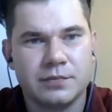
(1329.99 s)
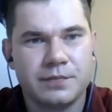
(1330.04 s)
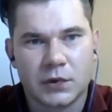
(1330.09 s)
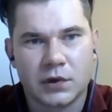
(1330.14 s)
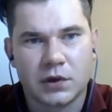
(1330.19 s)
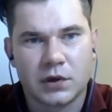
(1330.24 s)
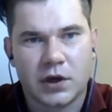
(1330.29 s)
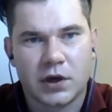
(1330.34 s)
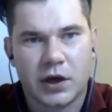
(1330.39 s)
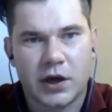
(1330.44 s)

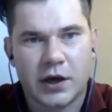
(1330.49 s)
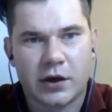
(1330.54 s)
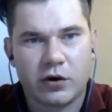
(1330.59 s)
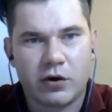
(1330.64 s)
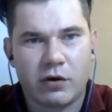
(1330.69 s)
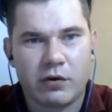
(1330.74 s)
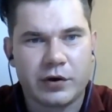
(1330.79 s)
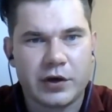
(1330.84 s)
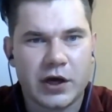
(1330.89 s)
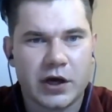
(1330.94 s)
Mm, can I
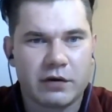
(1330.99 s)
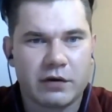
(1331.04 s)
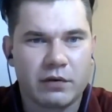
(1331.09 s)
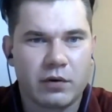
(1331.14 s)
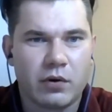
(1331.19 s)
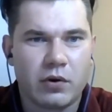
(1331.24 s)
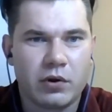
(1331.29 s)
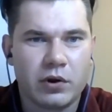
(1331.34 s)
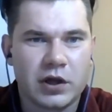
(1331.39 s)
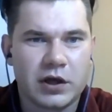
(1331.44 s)
grow
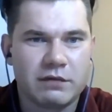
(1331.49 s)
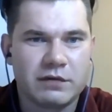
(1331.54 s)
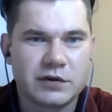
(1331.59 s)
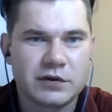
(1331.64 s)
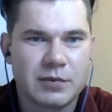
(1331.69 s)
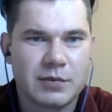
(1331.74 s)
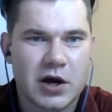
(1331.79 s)
here only with